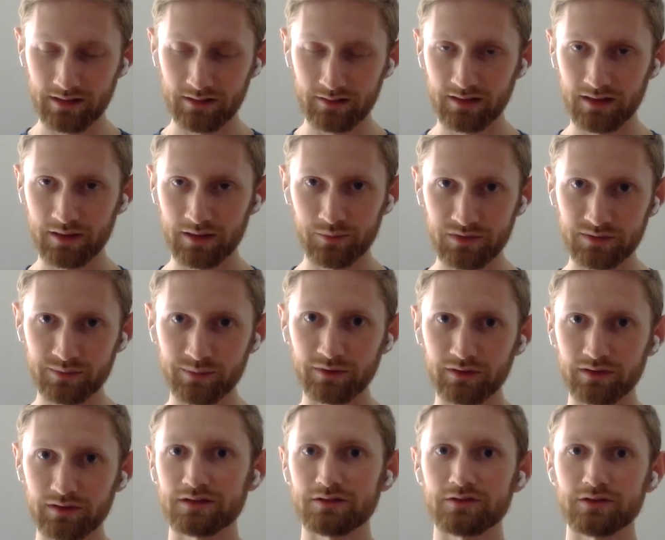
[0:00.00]
LLMs
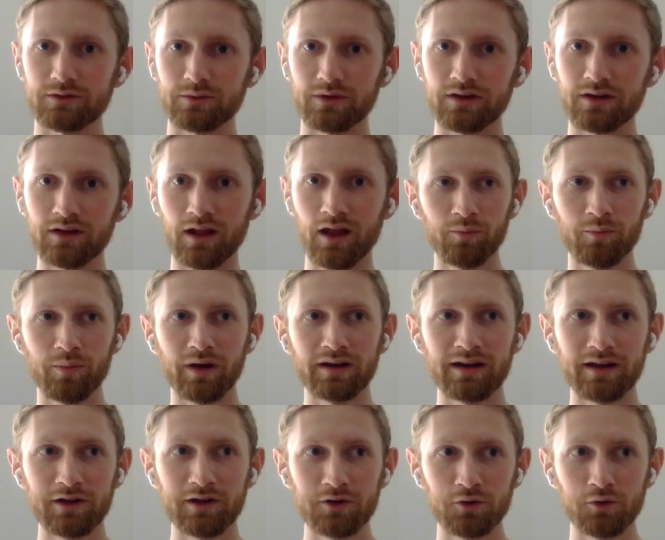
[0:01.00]
built into it. By
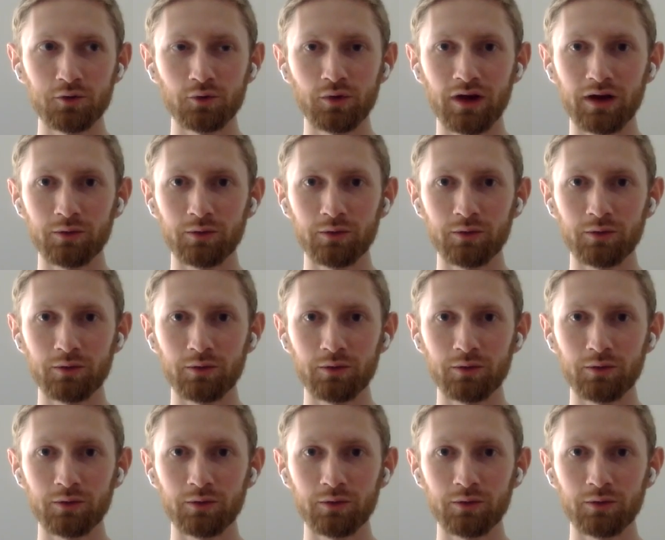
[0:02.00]
now,